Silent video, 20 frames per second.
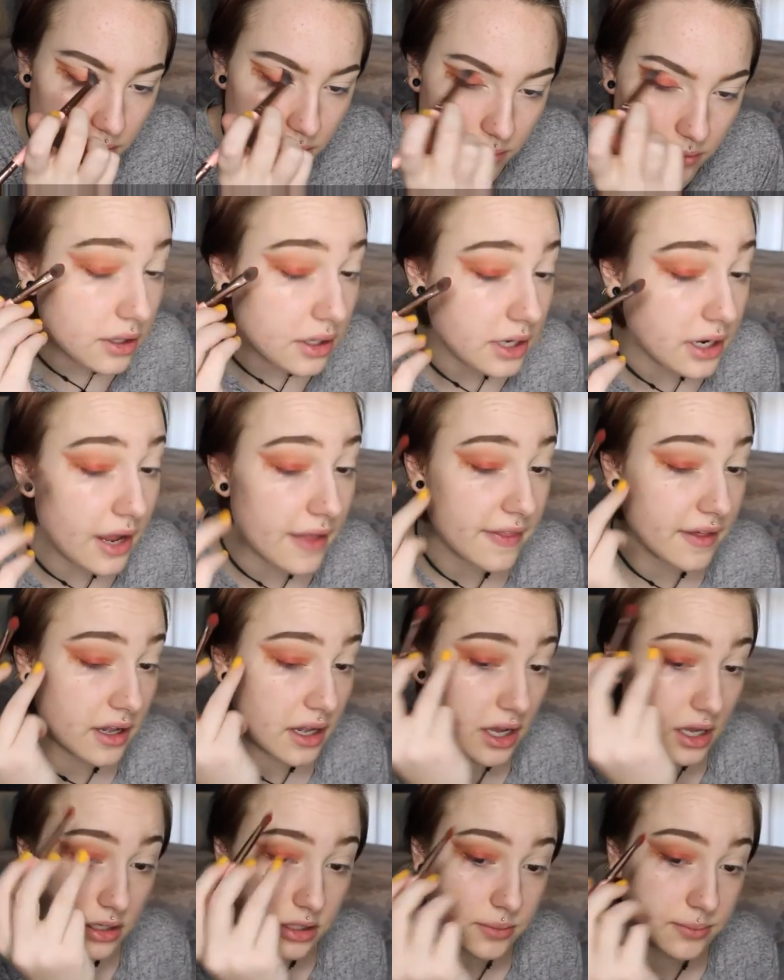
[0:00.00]
While I got the
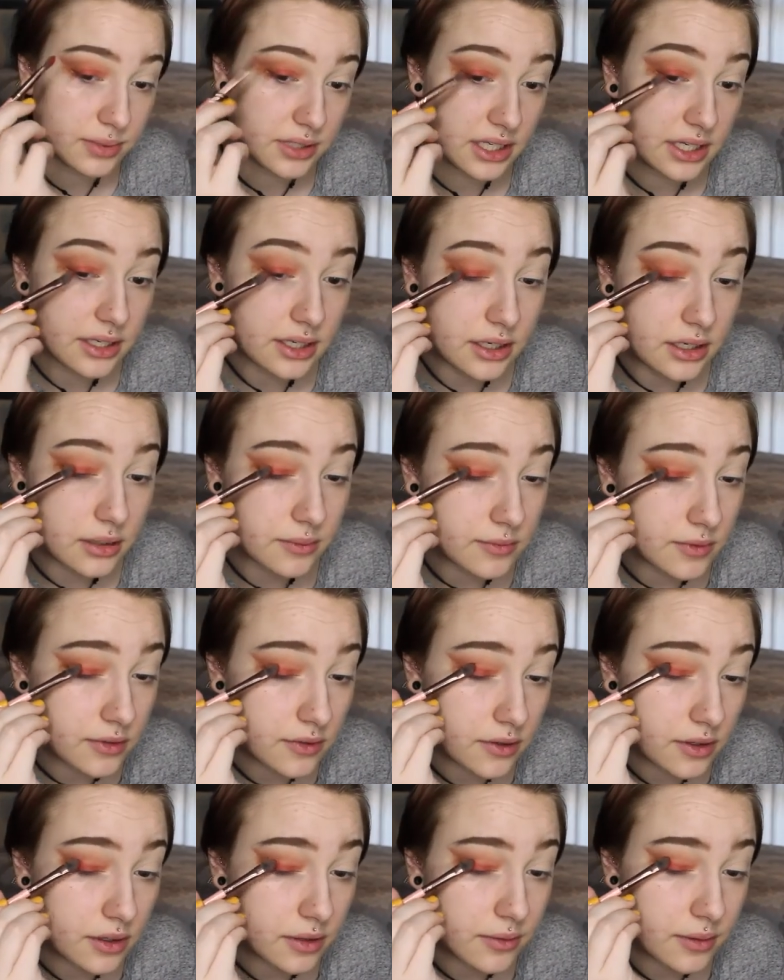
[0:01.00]
color blended, I'm
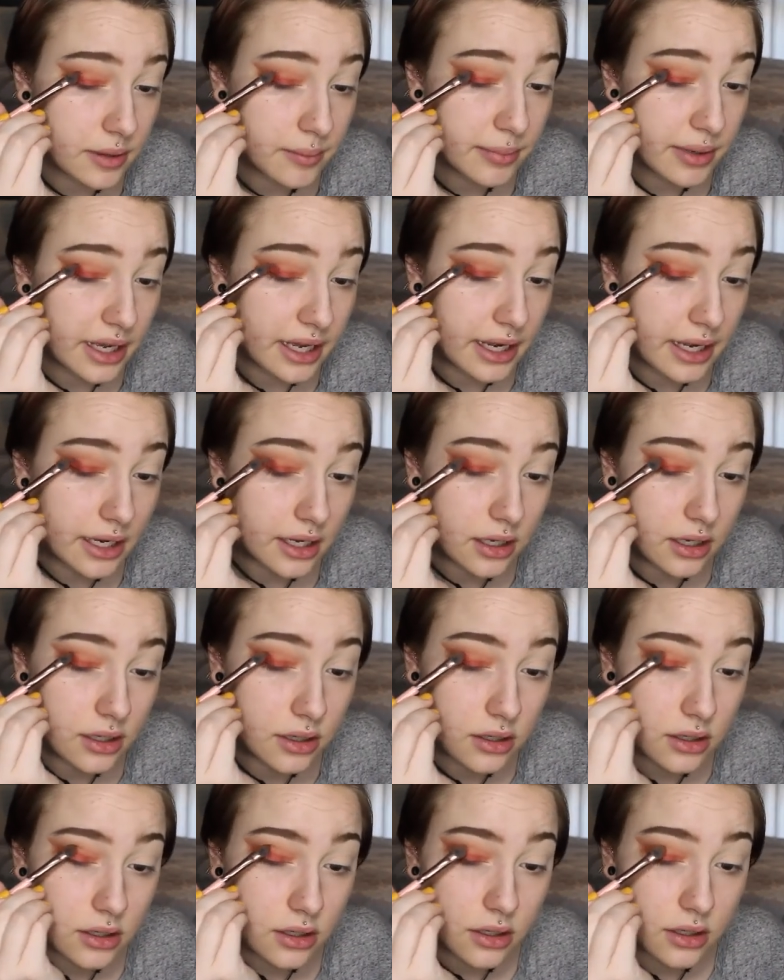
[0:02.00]
just gonna repack
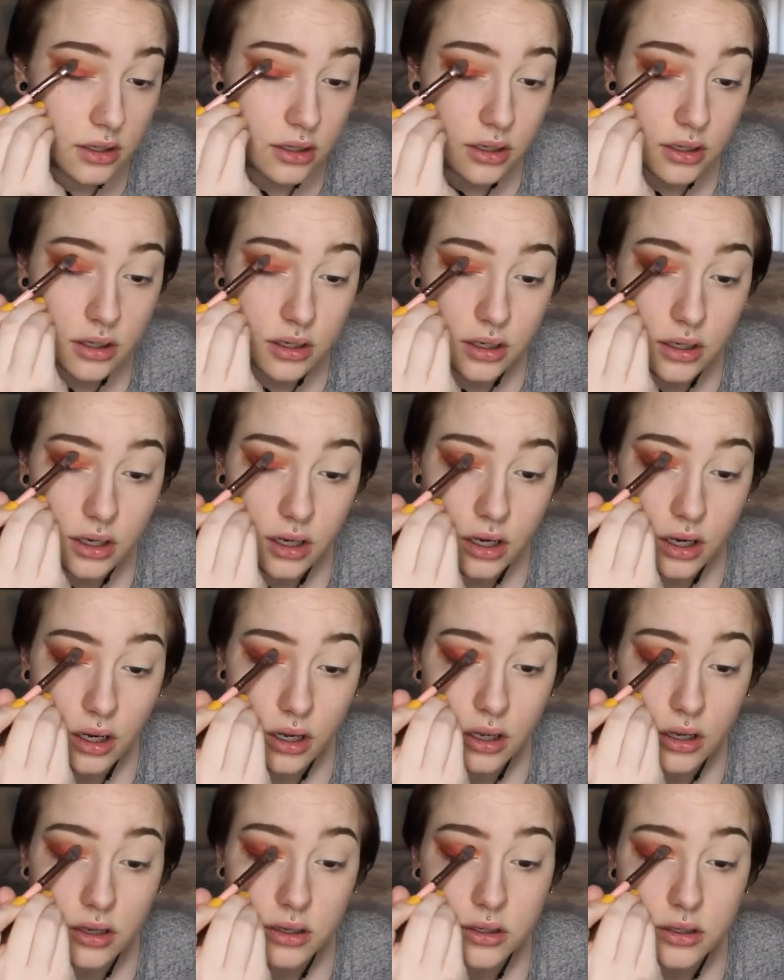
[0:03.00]

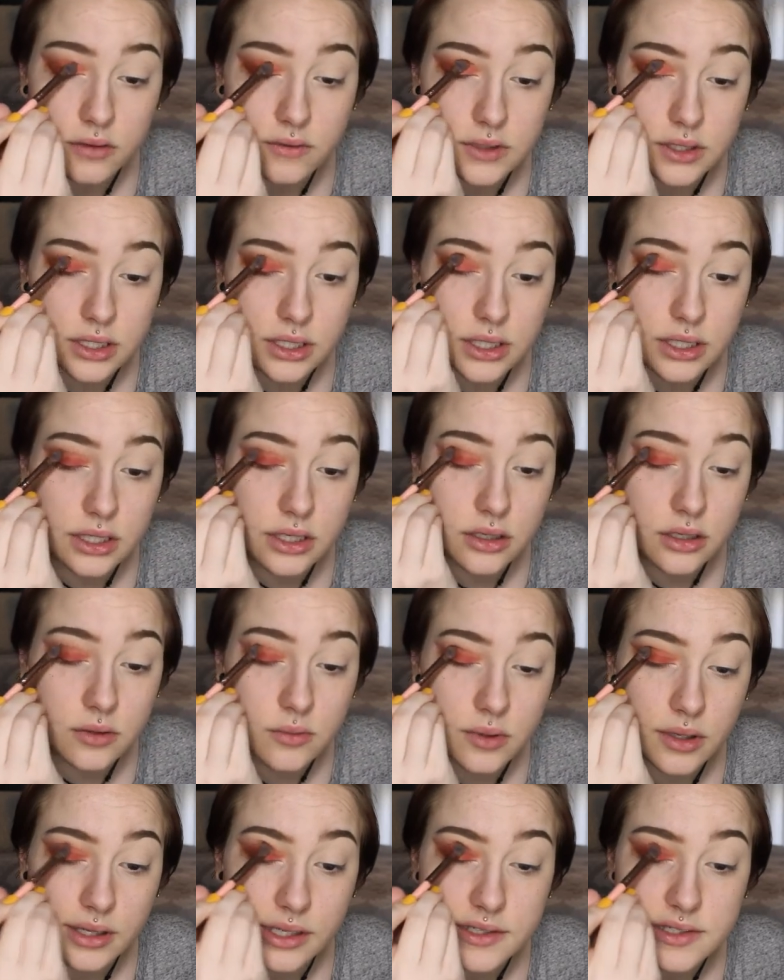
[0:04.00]
all over the lid. You
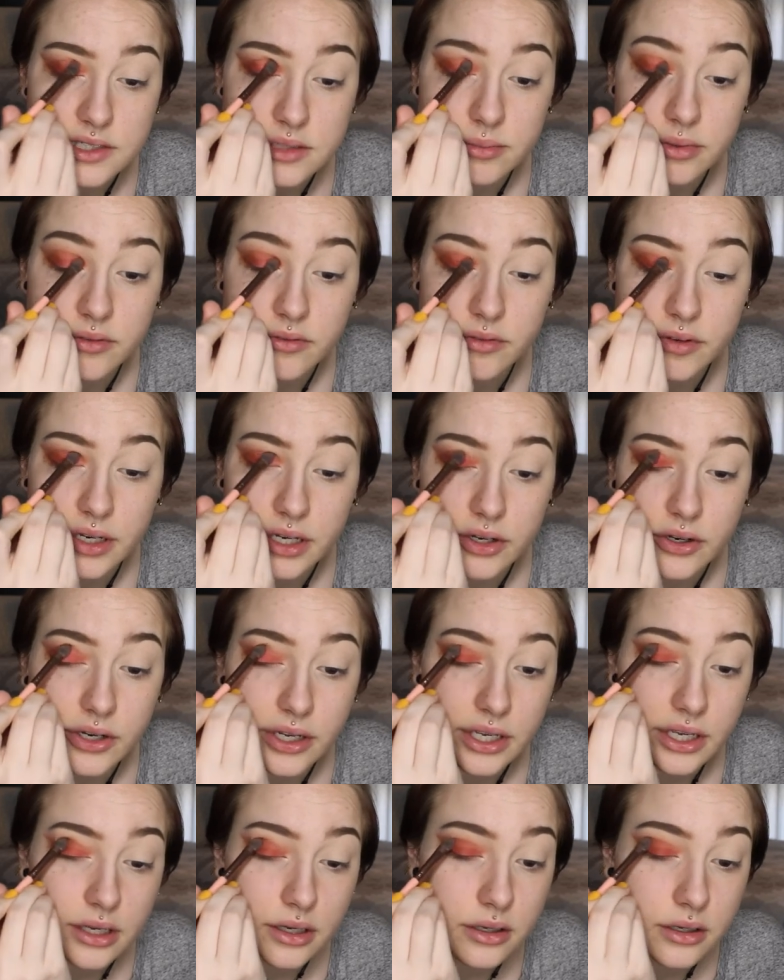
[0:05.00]
want this to be
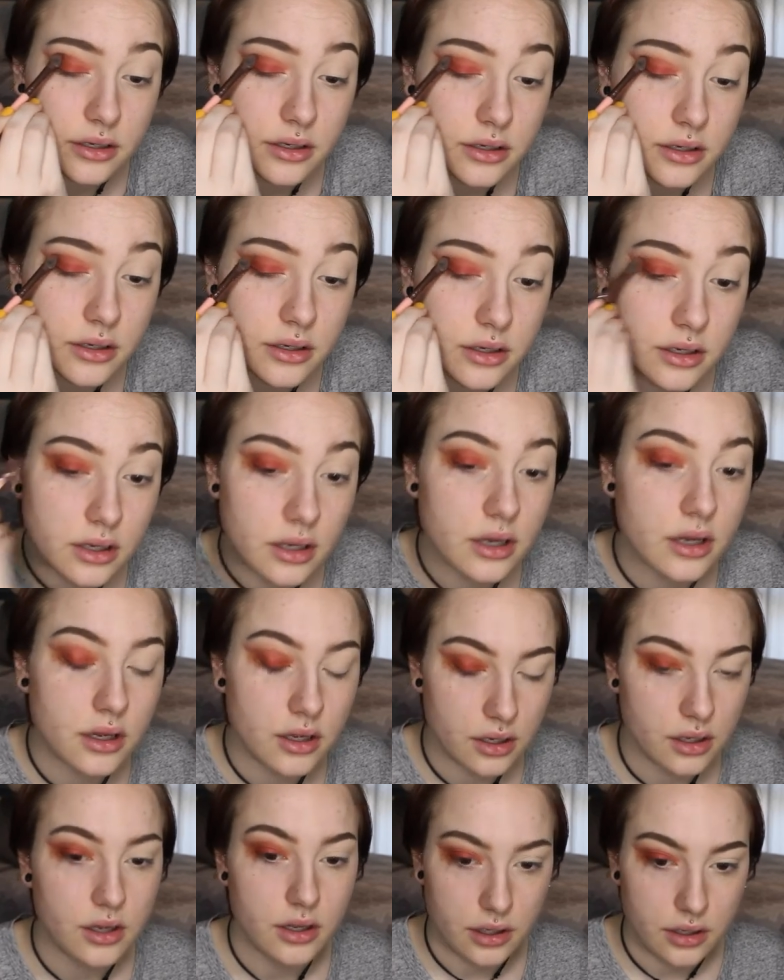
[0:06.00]
very
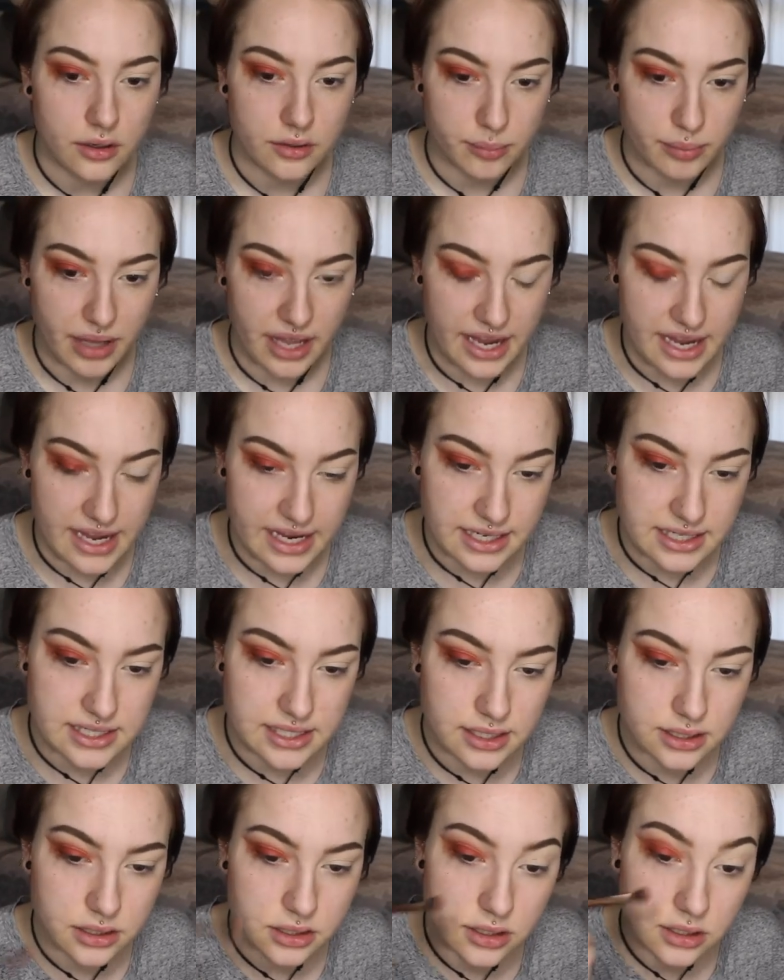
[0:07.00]
packed.